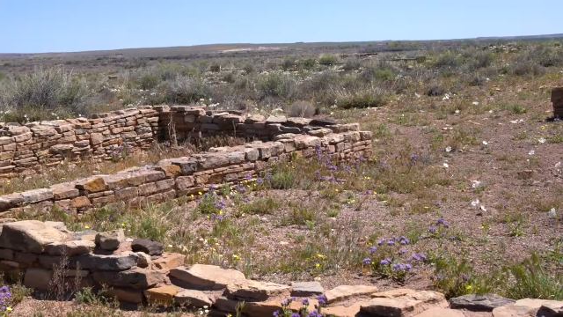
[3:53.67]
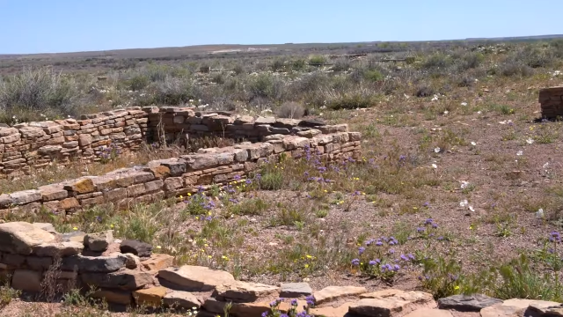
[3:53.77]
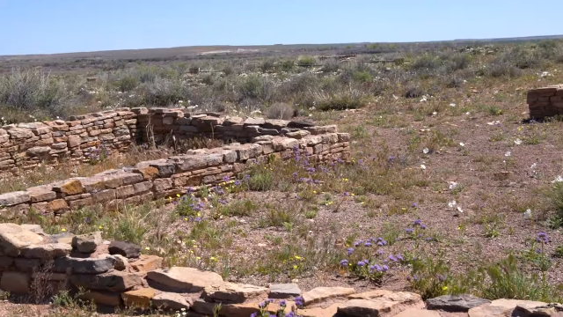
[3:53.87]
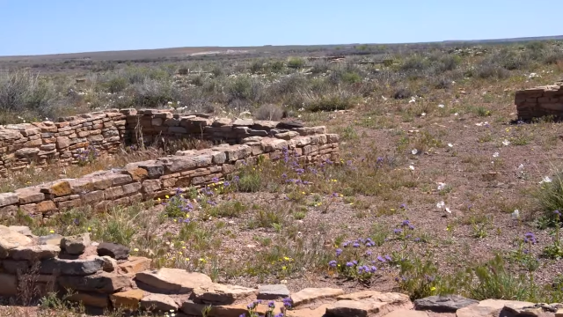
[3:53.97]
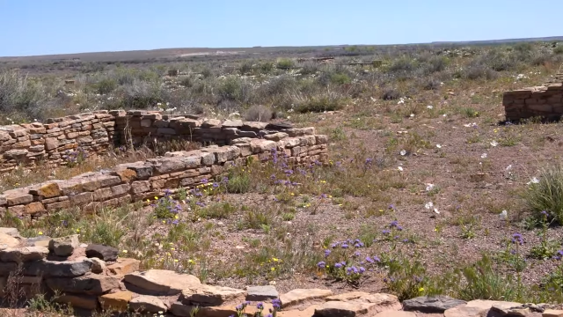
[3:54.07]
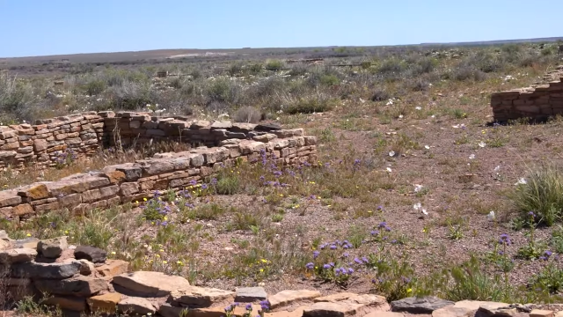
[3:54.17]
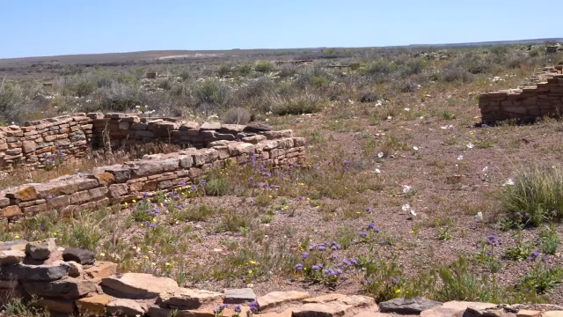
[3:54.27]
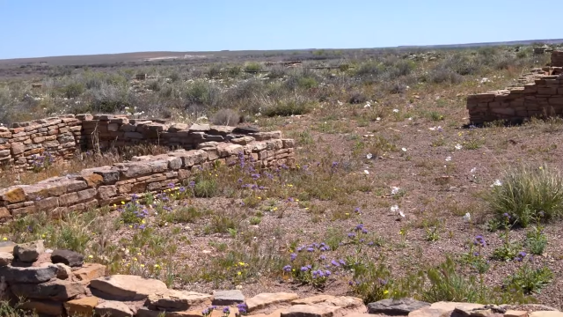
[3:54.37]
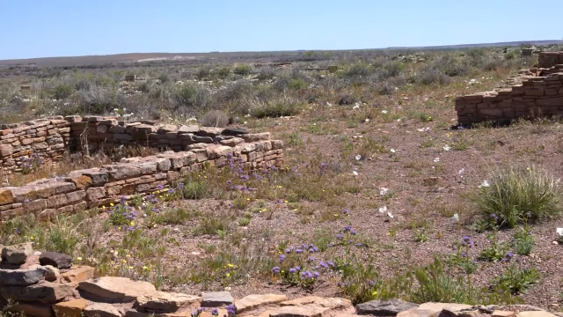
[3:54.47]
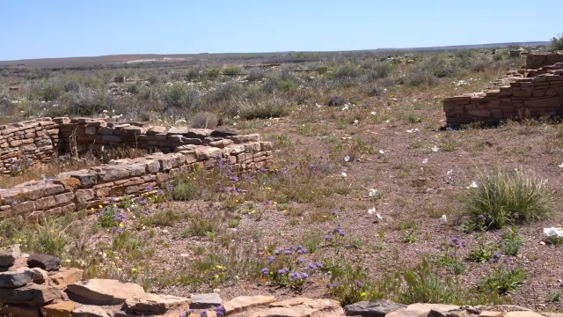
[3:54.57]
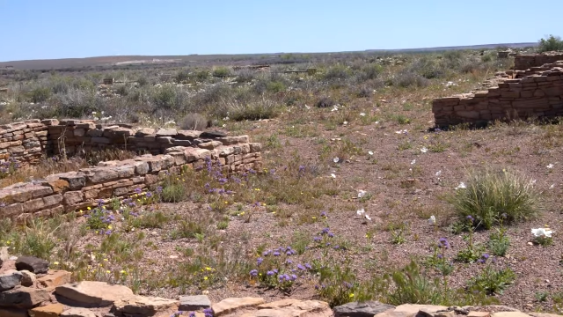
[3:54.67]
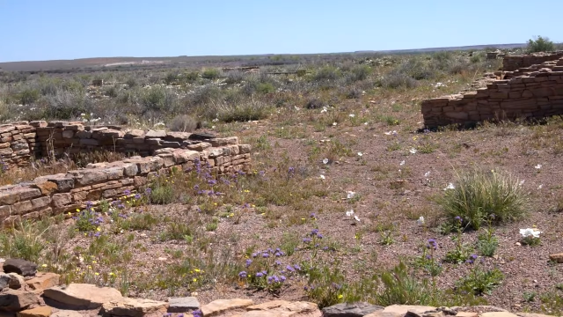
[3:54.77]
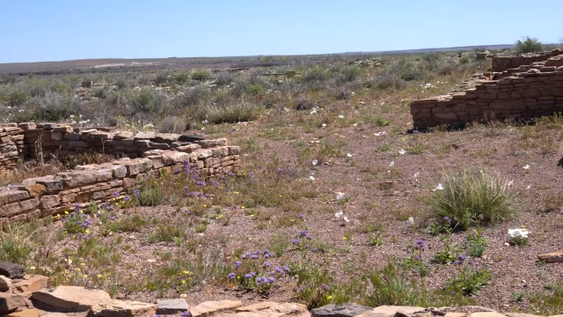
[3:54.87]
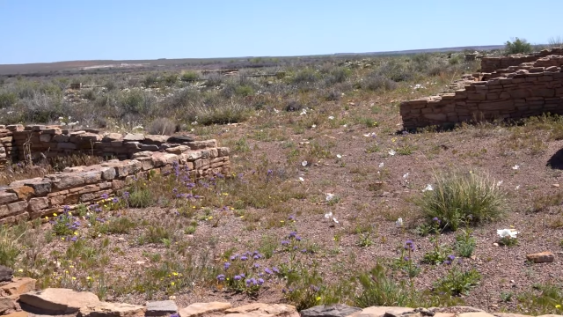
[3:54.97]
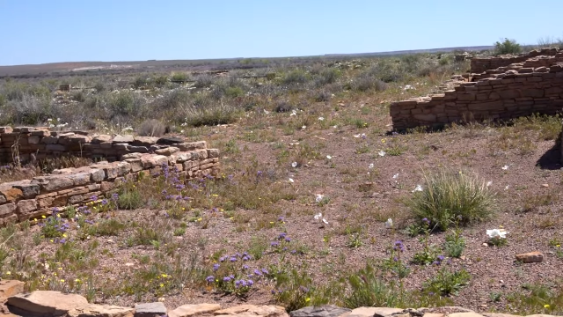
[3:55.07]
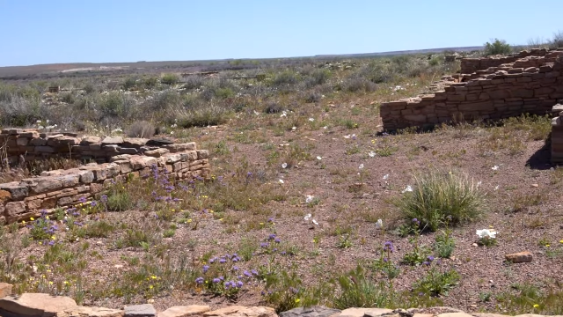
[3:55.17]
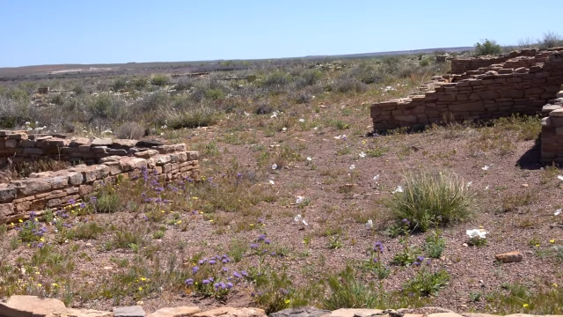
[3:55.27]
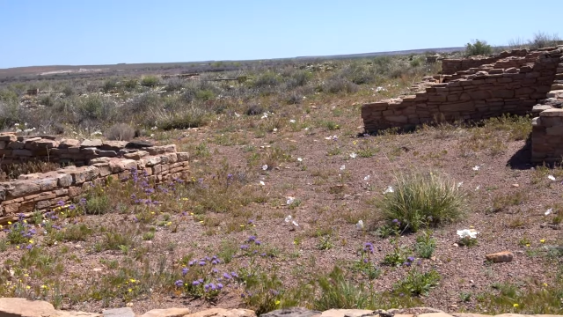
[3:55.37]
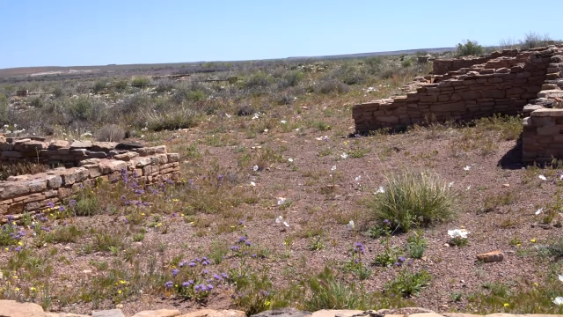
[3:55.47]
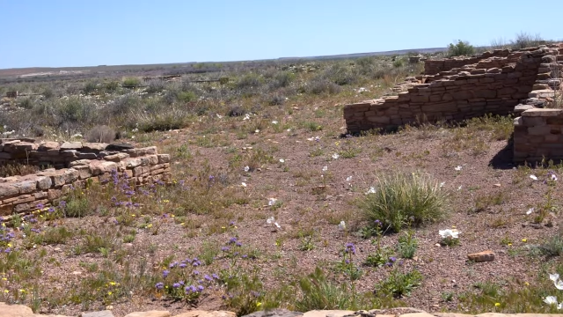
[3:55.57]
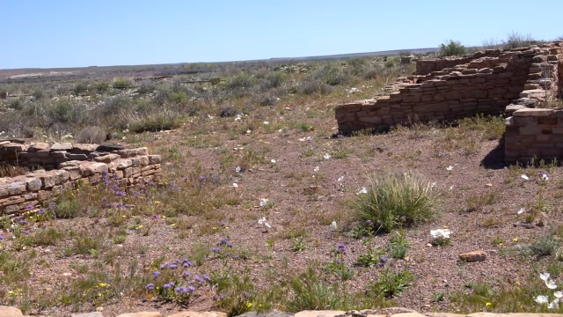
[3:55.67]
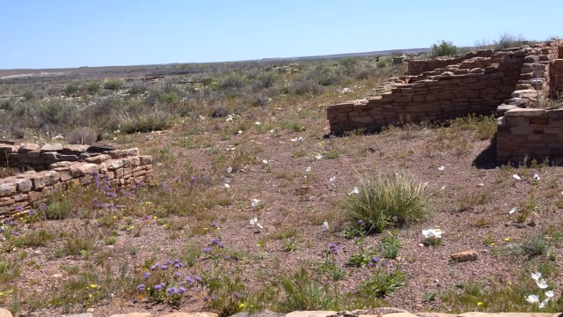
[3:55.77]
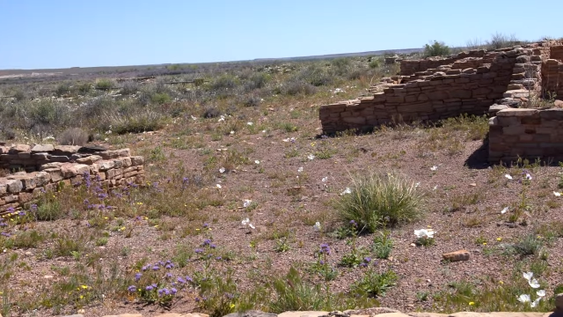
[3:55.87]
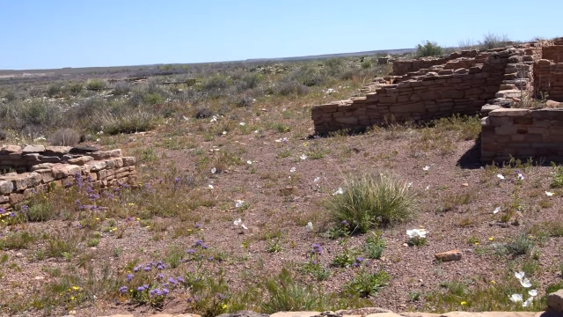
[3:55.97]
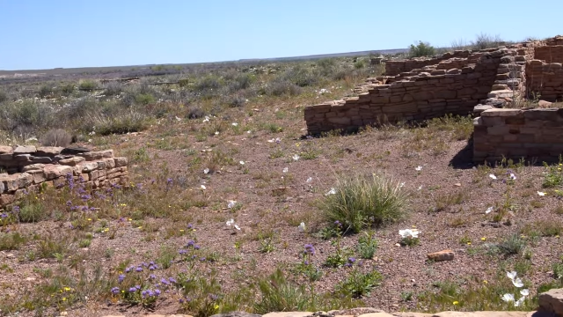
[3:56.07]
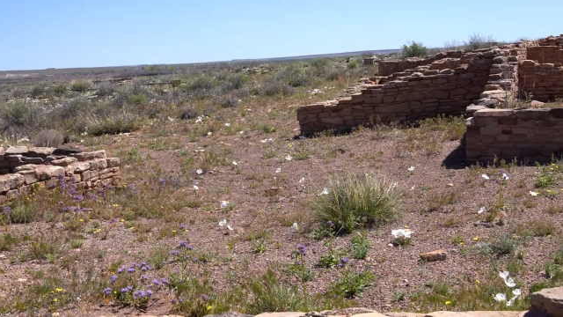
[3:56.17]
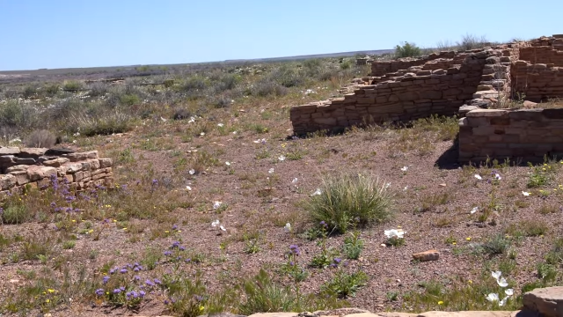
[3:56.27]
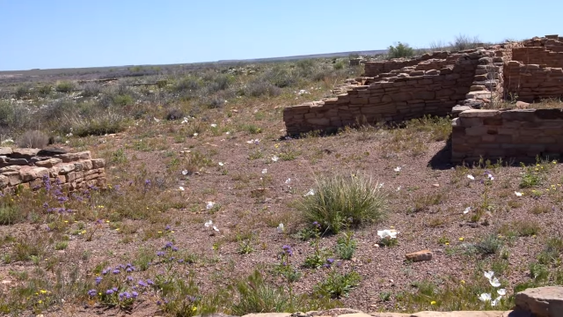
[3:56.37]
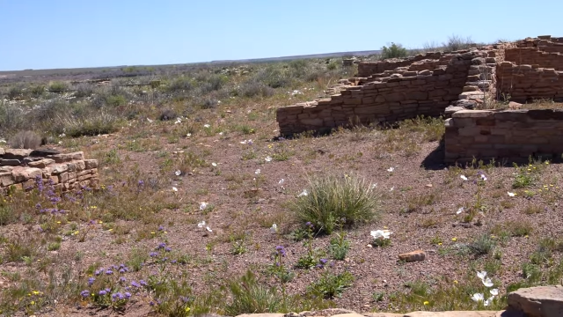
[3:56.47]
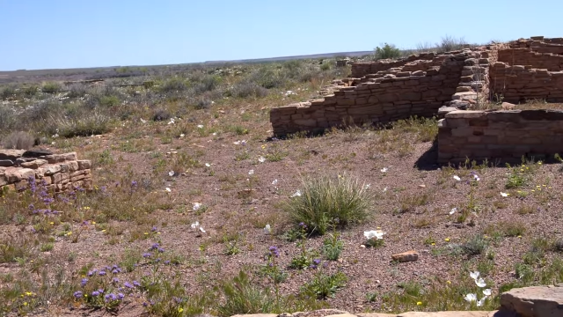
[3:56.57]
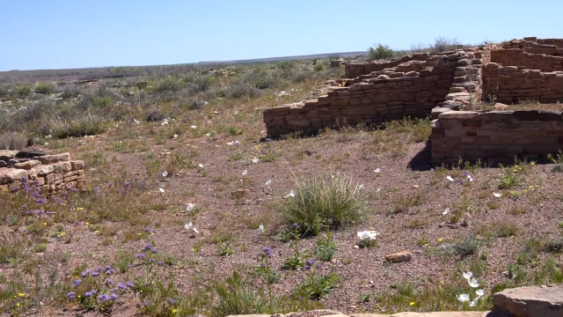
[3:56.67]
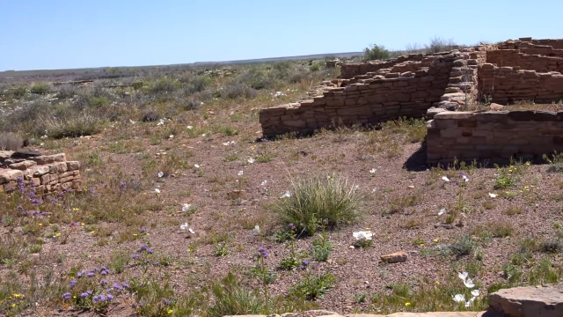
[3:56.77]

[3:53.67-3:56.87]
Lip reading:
No face is visible, so there are no lips to read.